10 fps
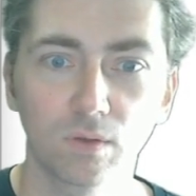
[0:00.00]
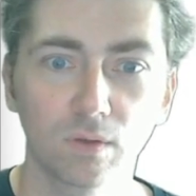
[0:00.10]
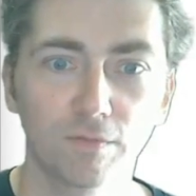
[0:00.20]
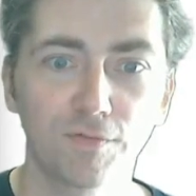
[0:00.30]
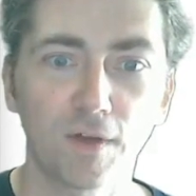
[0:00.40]

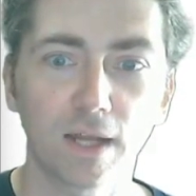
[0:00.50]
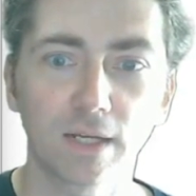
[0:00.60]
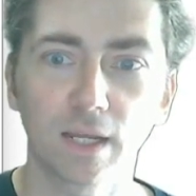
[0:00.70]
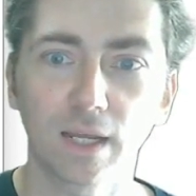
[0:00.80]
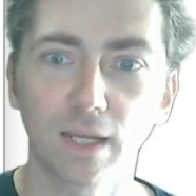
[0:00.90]

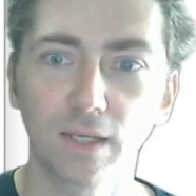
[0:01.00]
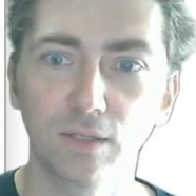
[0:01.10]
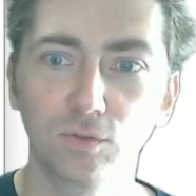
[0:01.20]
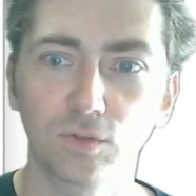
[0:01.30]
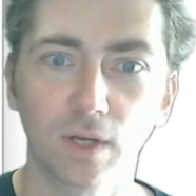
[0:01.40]
find a
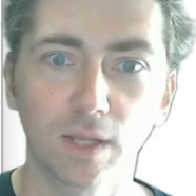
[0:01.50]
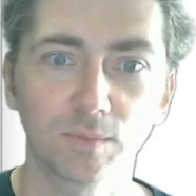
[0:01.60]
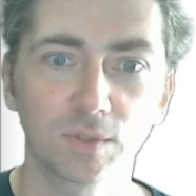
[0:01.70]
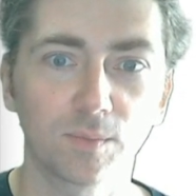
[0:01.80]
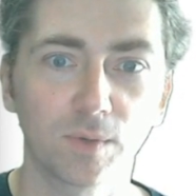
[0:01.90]
username
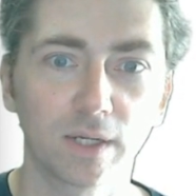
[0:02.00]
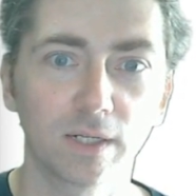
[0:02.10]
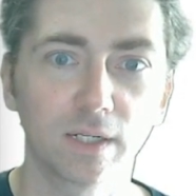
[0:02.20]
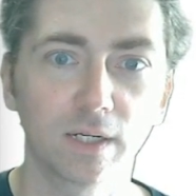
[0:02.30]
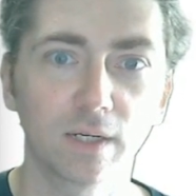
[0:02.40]
somewhere
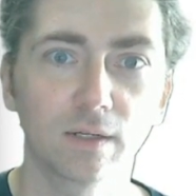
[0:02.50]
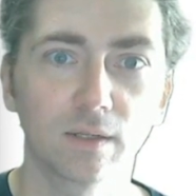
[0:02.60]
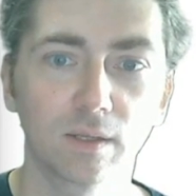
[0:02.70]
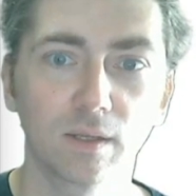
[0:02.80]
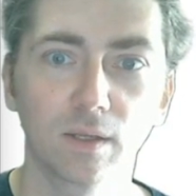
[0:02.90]
in here.
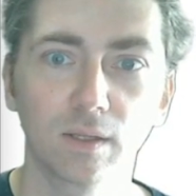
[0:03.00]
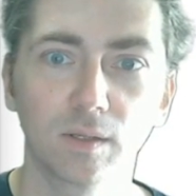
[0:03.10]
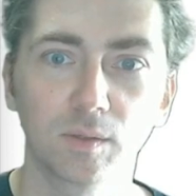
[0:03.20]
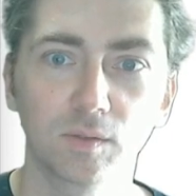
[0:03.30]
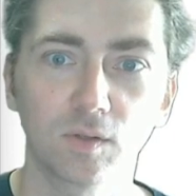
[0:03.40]

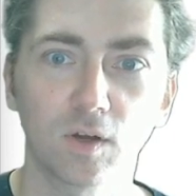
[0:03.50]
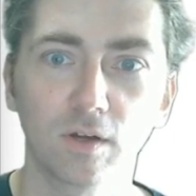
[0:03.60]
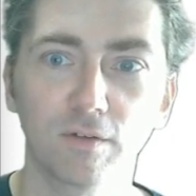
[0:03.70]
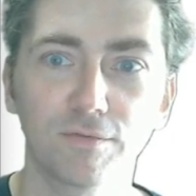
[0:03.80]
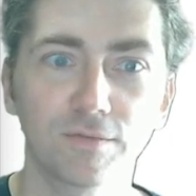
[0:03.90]
It's hard
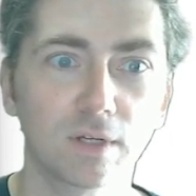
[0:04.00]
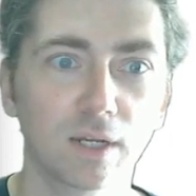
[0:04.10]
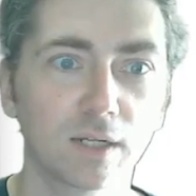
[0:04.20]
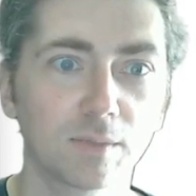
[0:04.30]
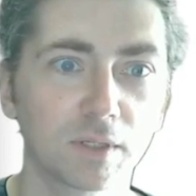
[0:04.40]
to
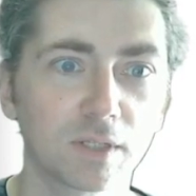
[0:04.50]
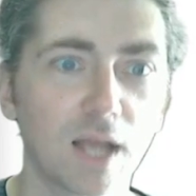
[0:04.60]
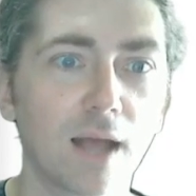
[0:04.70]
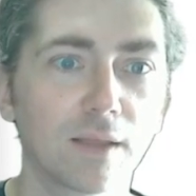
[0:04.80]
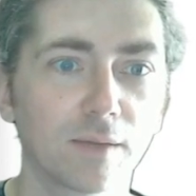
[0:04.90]
find because,
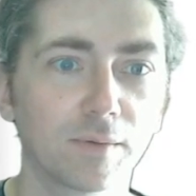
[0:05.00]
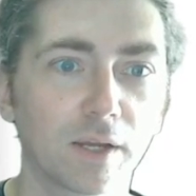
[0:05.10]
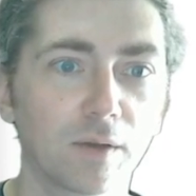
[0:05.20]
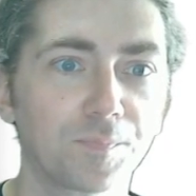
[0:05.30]
there we go.